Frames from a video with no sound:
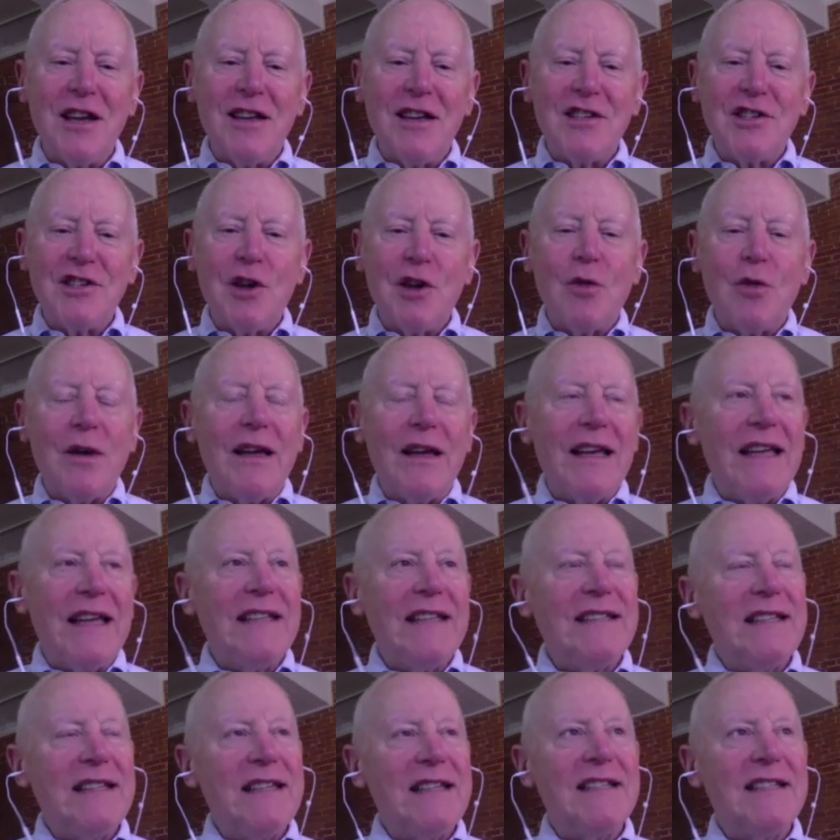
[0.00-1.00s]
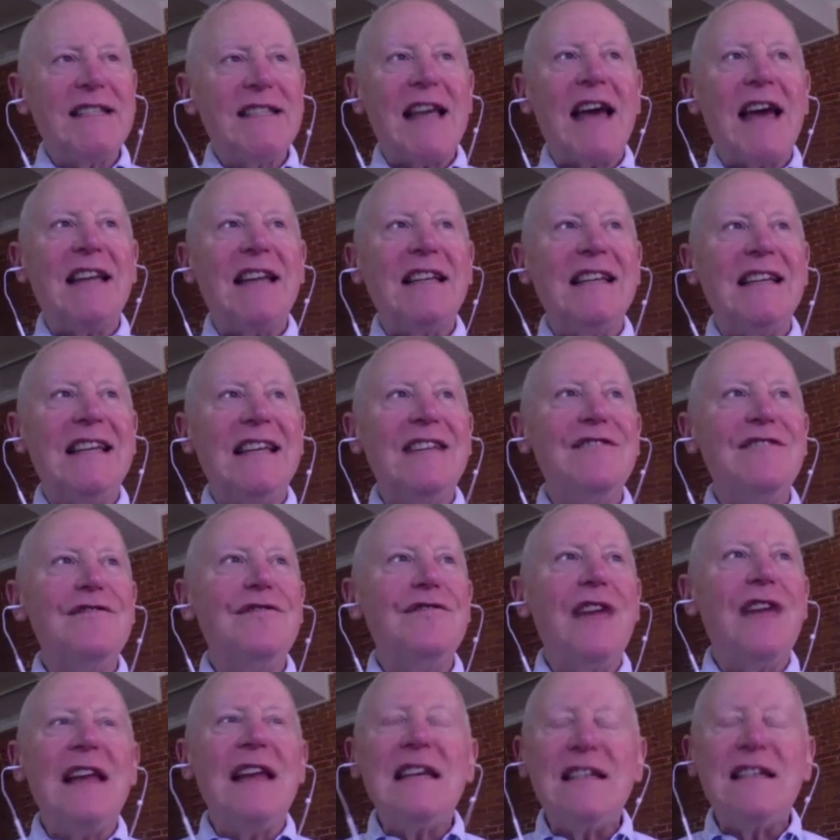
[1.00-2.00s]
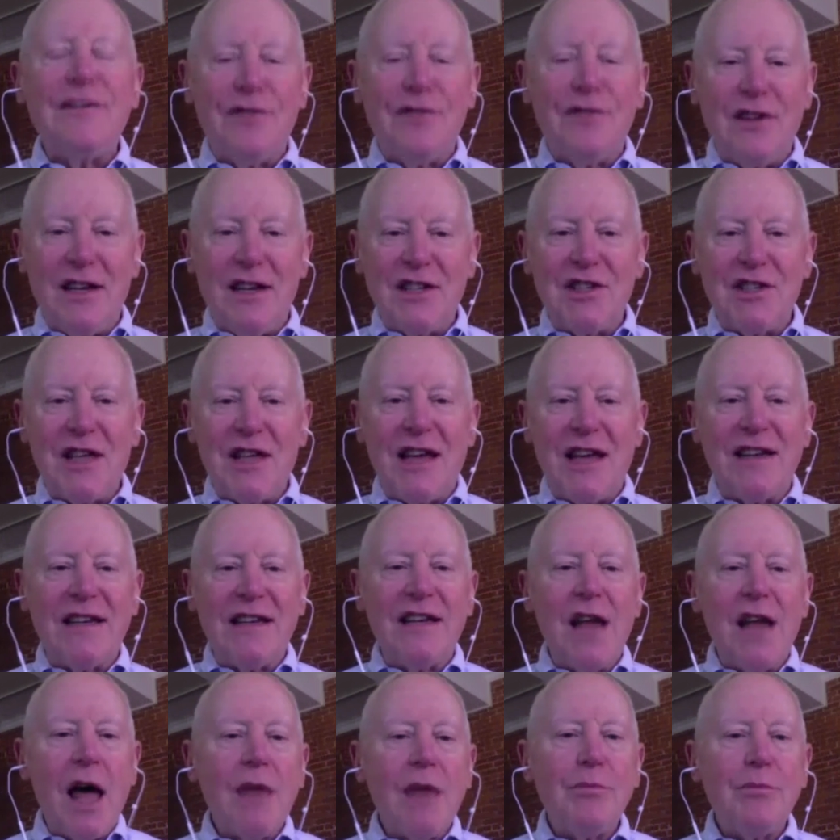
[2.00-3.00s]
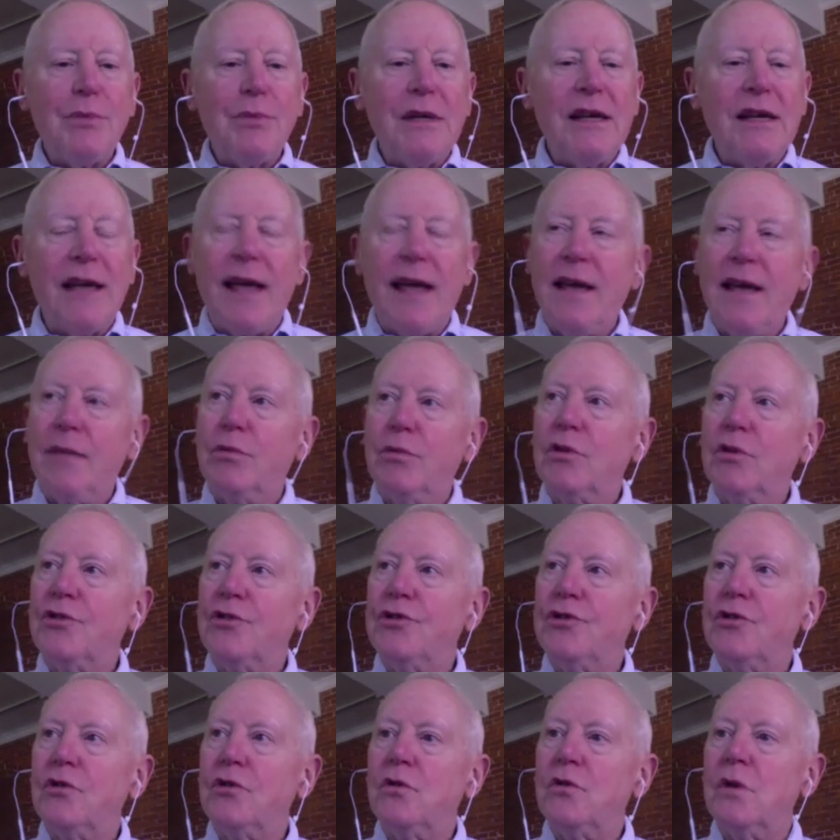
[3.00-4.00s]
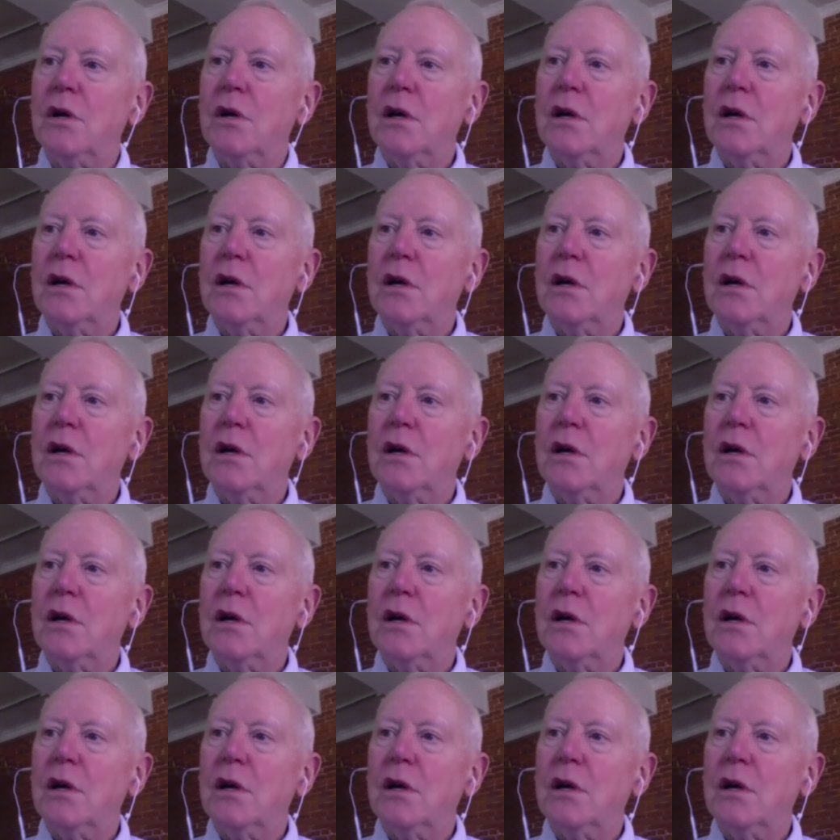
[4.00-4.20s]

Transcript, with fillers: So it, it's that inventiveness, that not being able to